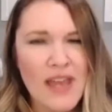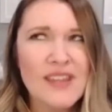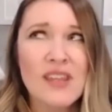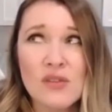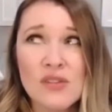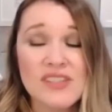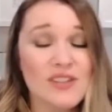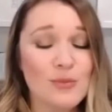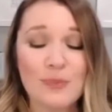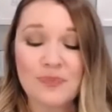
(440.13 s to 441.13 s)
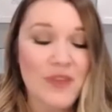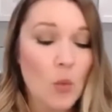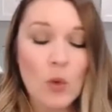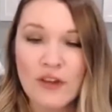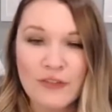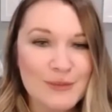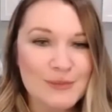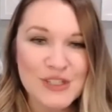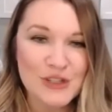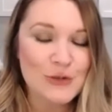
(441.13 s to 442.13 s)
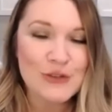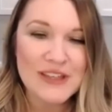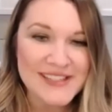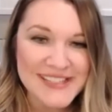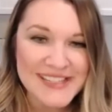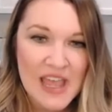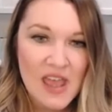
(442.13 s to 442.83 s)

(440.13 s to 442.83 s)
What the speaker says: I used to work from to-do lists.